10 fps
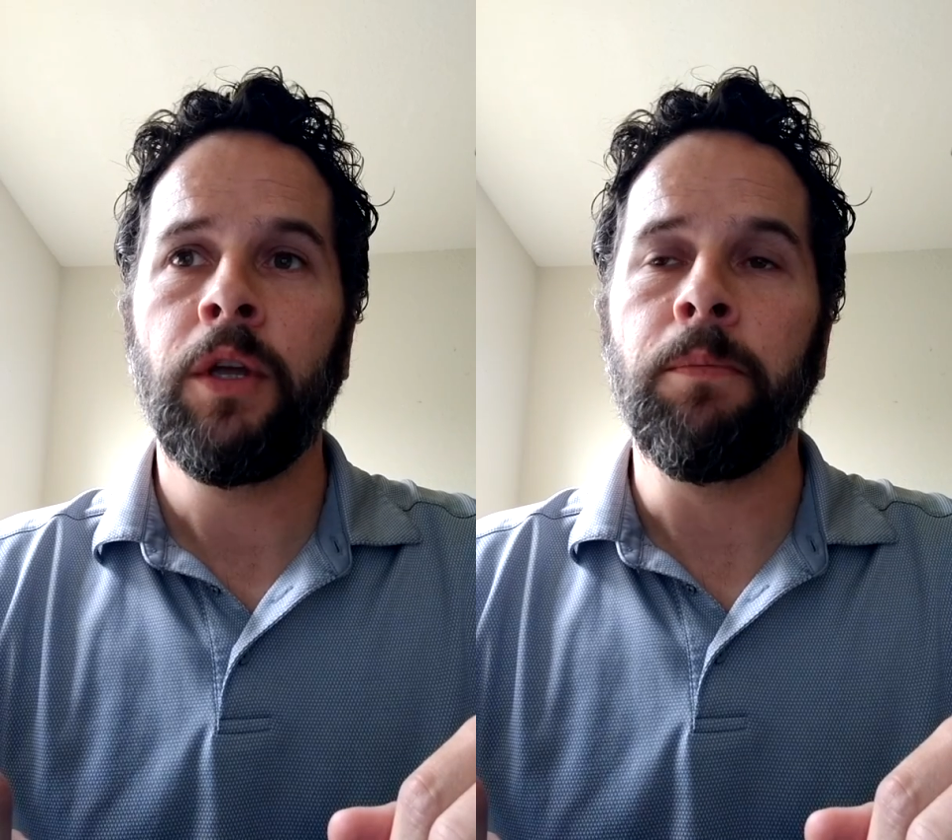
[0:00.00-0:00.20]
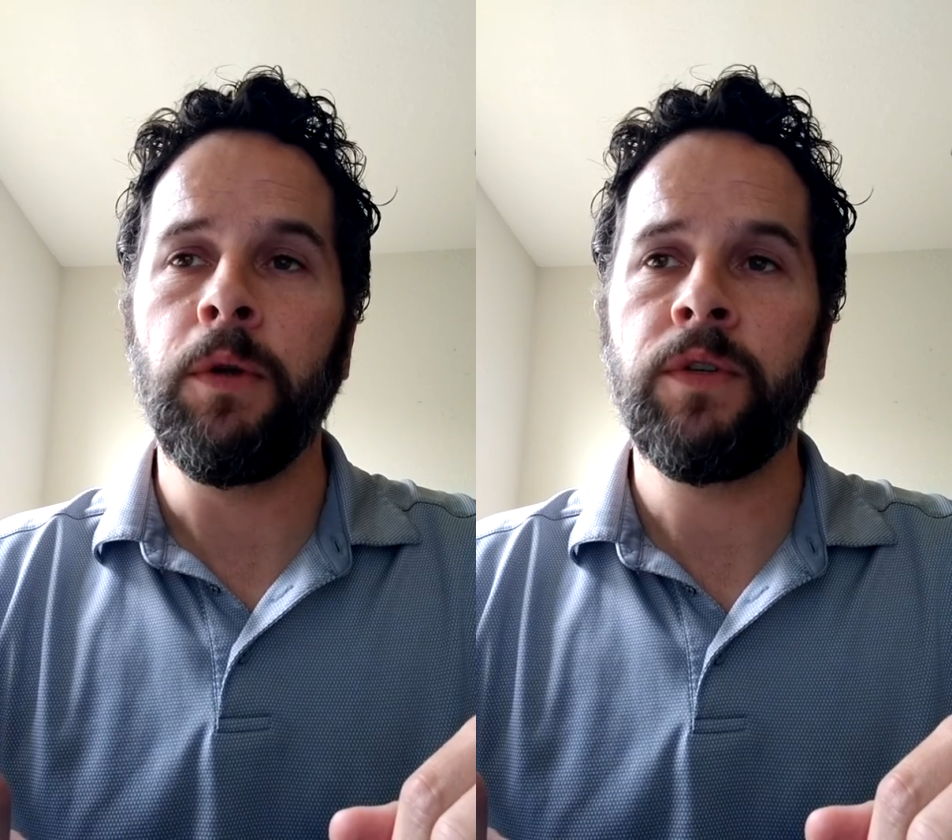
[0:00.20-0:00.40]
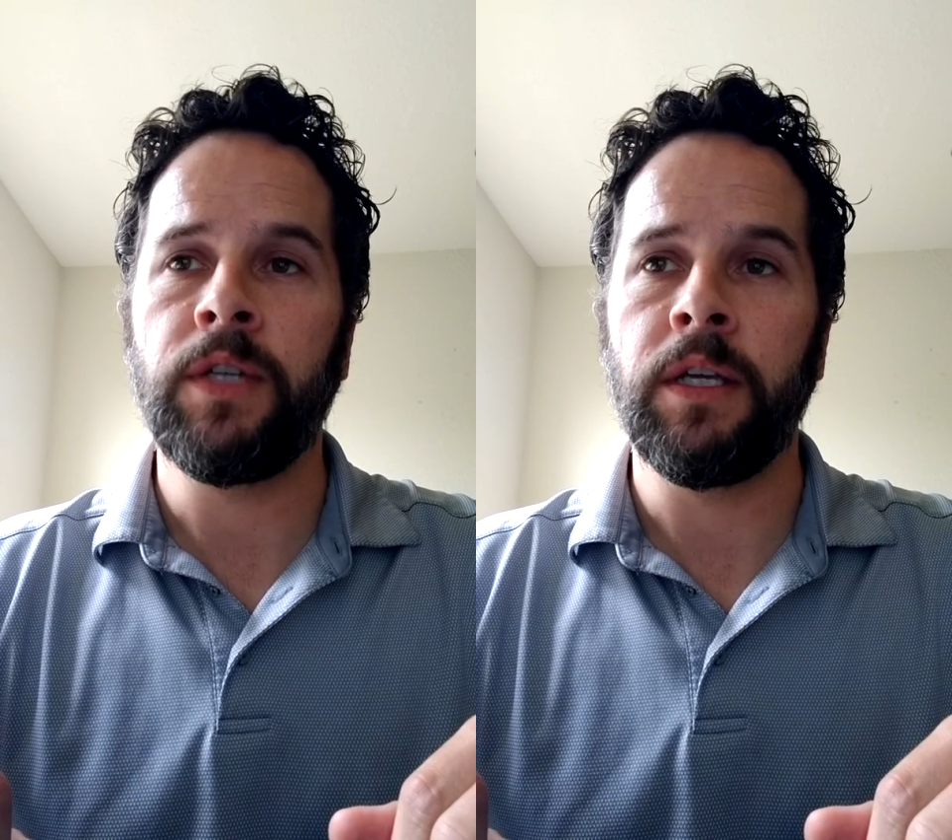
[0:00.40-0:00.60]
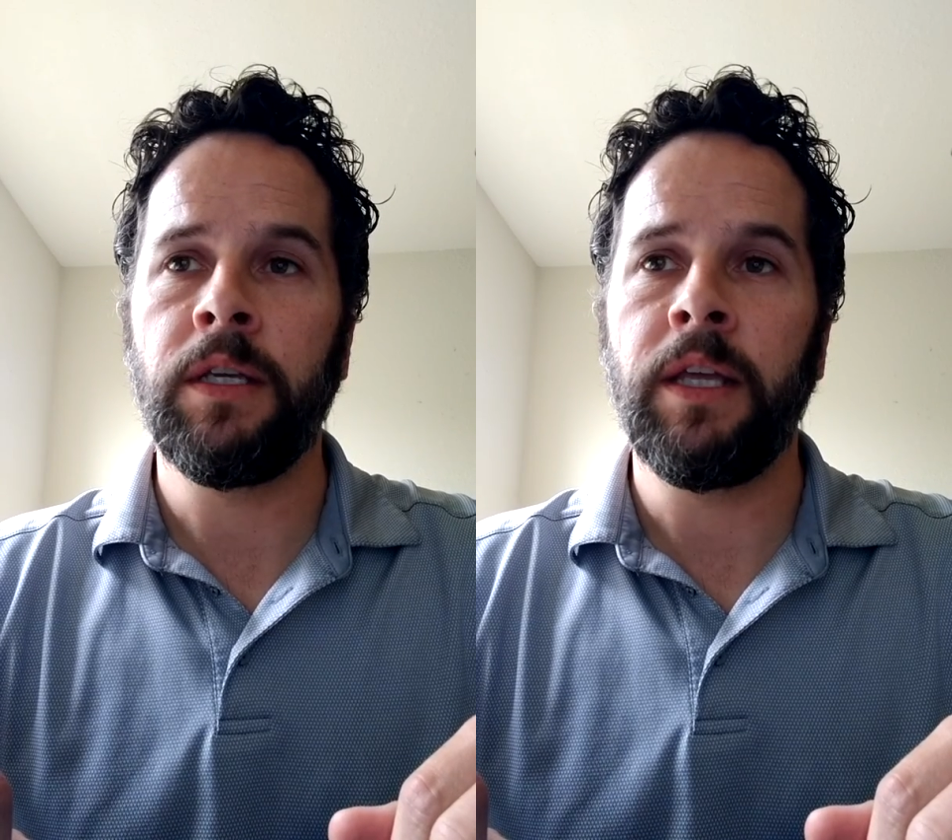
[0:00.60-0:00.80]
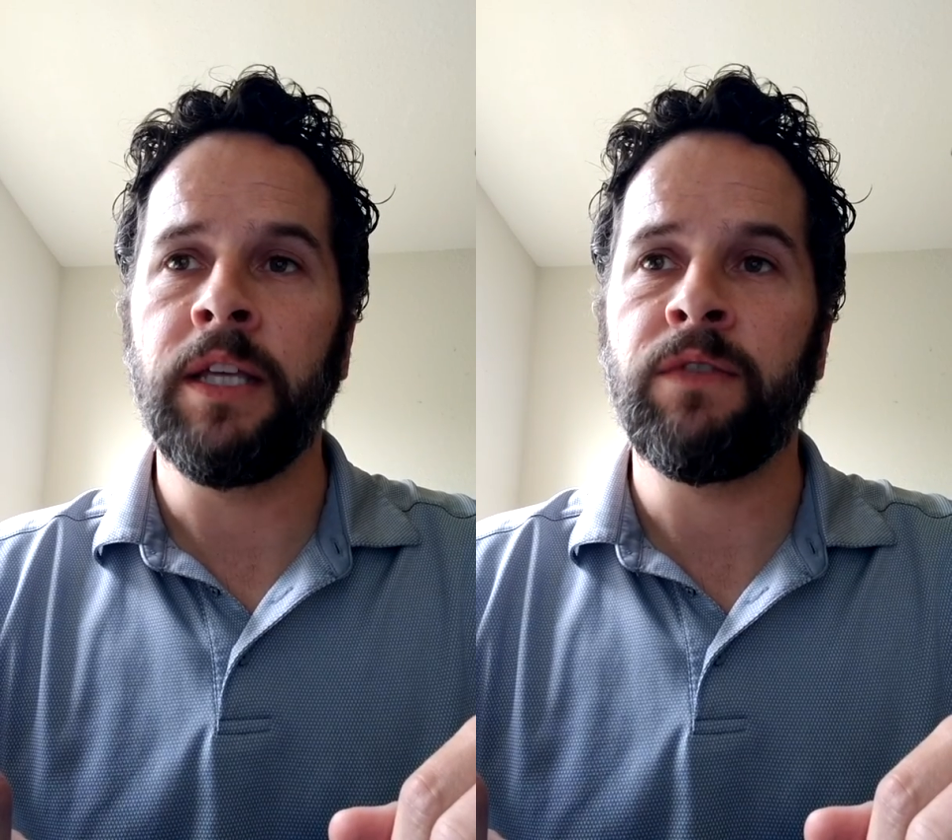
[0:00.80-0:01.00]

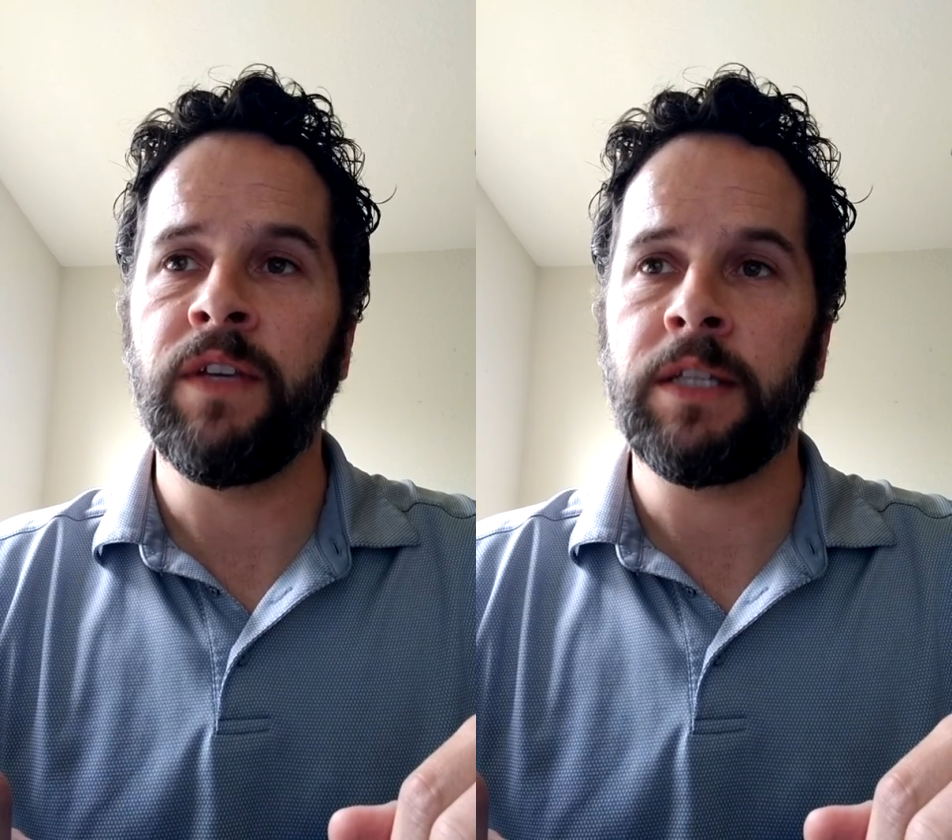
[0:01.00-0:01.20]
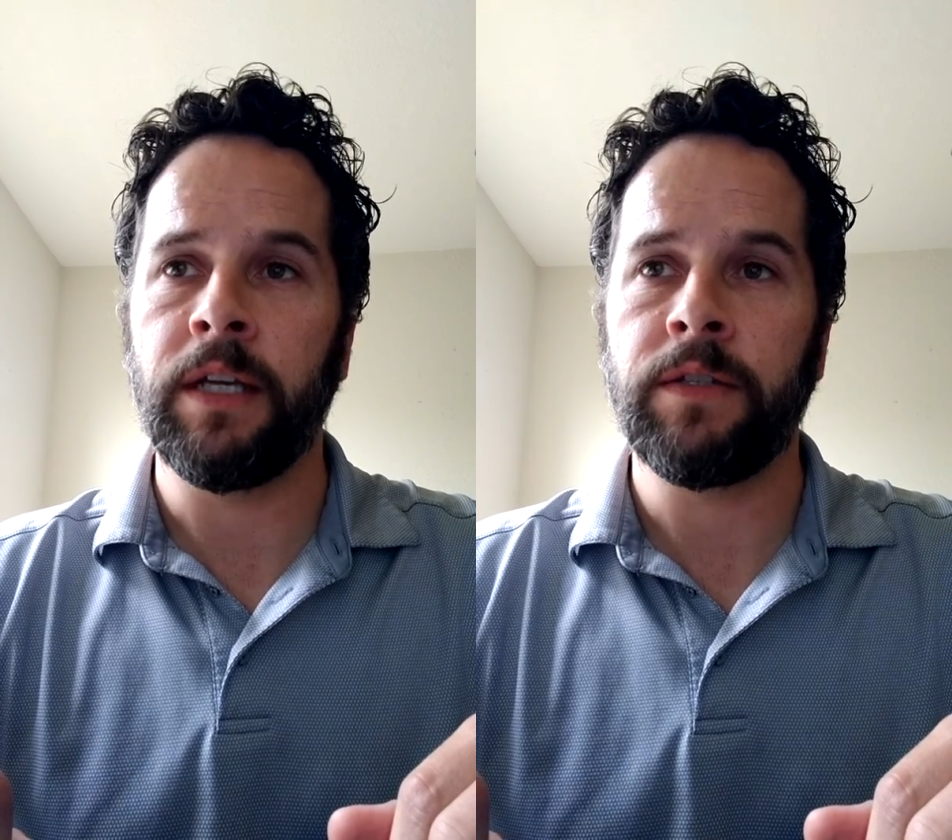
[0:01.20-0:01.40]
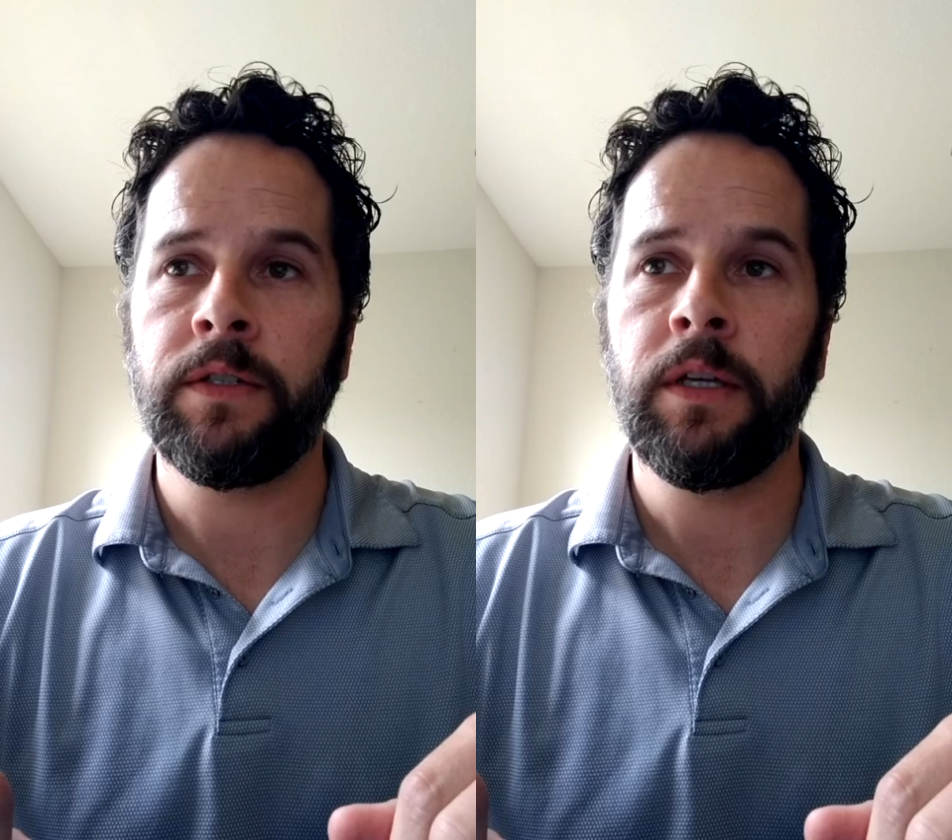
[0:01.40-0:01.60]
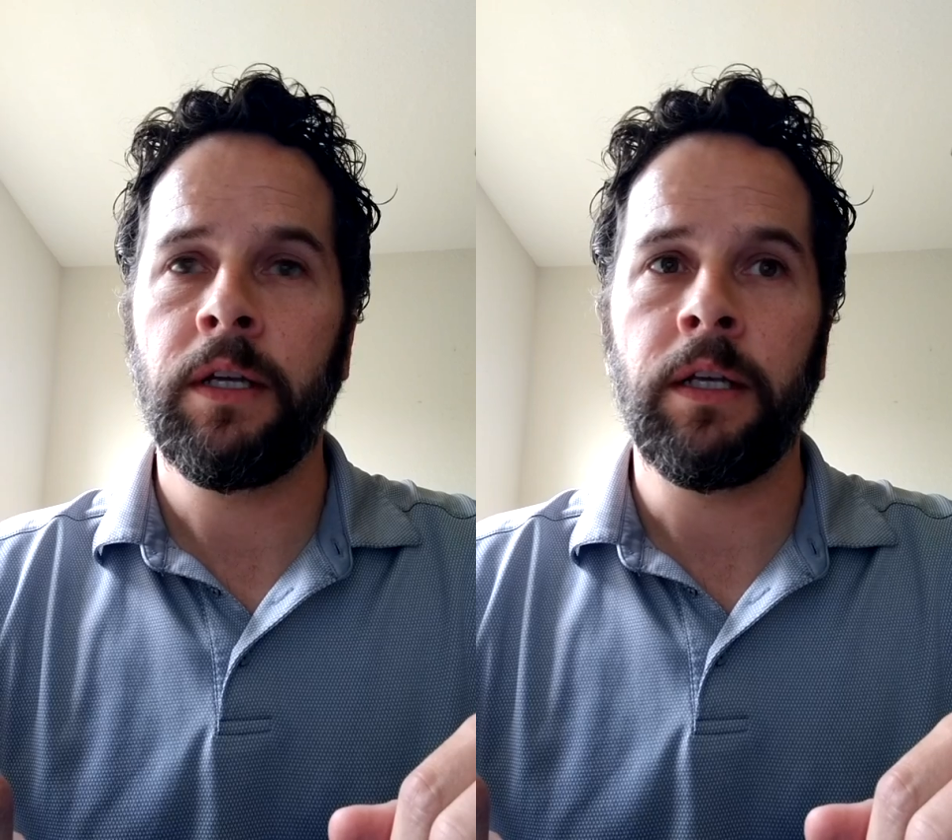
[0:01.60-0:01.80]
Mucin is viscous,